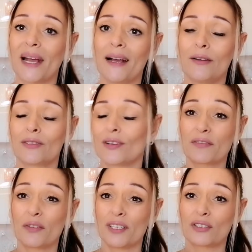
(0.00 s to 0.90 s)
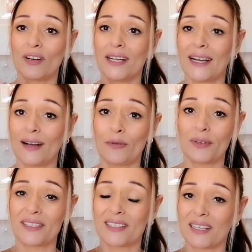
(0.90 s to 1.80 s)
£1. I just thought I'd try it
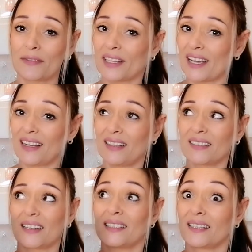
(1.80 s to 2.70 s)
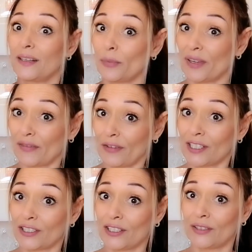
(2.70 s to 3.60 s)
out and see if the cat litter stays a little bit
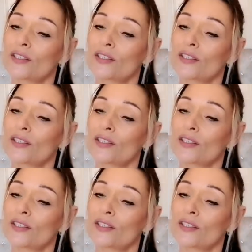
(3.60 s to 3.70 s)
fresher.